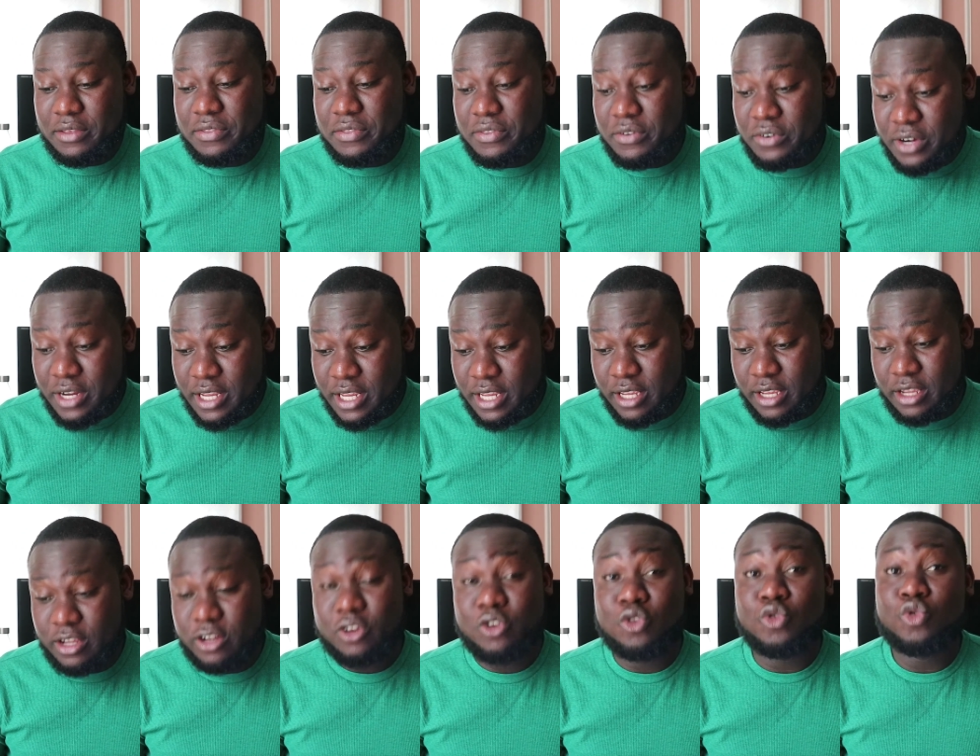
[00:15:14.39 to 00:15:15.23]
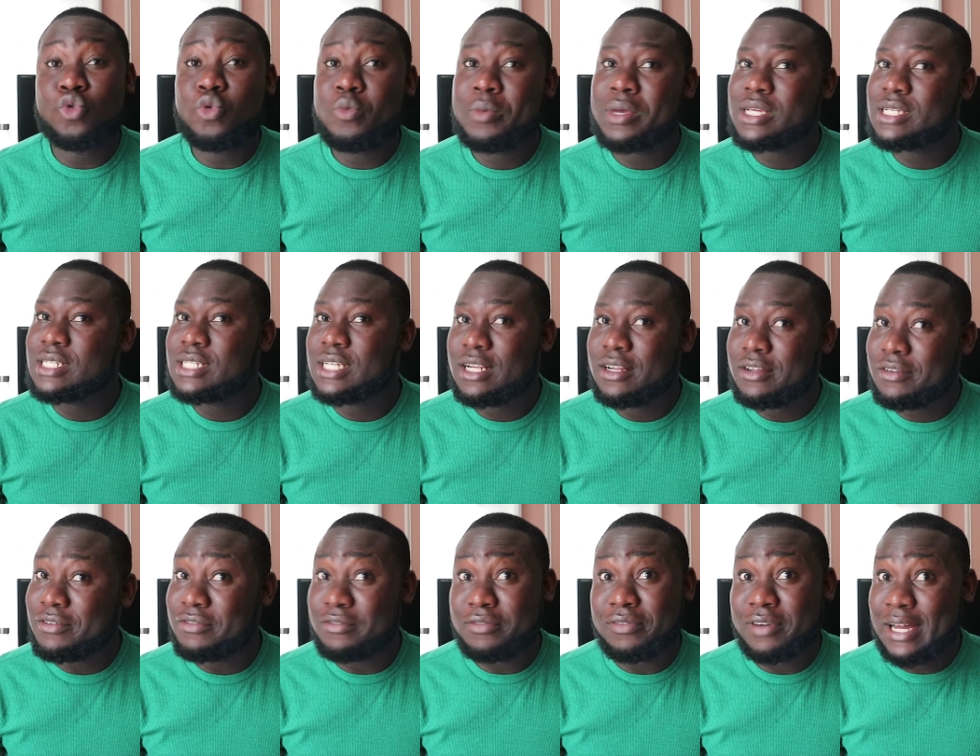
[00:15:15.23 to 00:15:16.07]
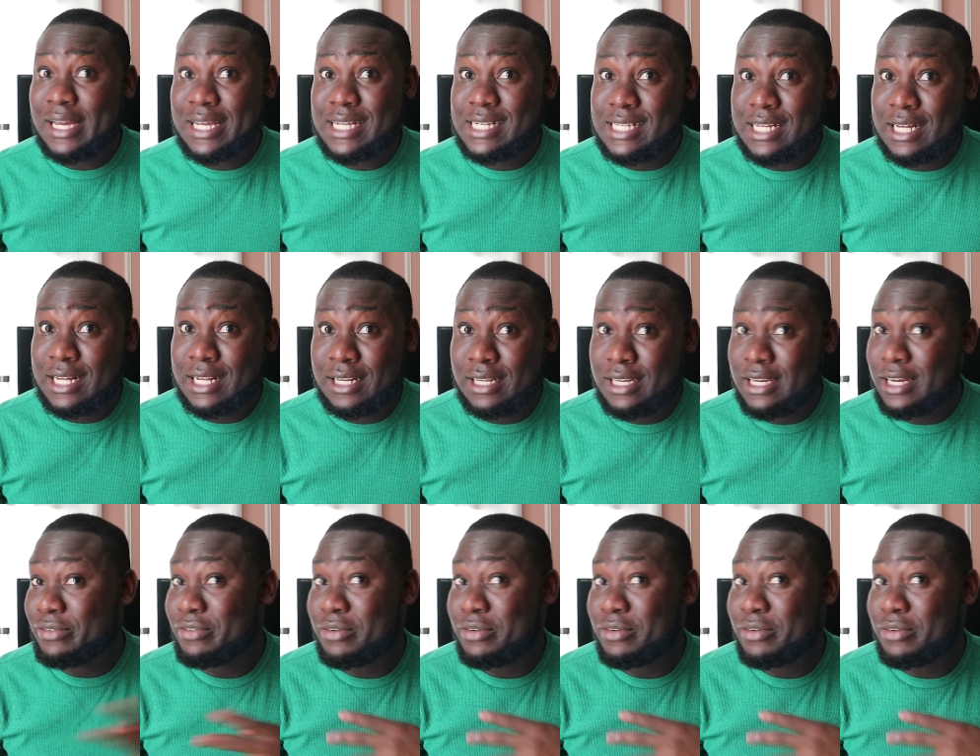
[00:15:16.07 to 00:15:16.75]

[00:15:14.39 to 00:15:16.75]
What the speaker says: 3, groom yourself, vital.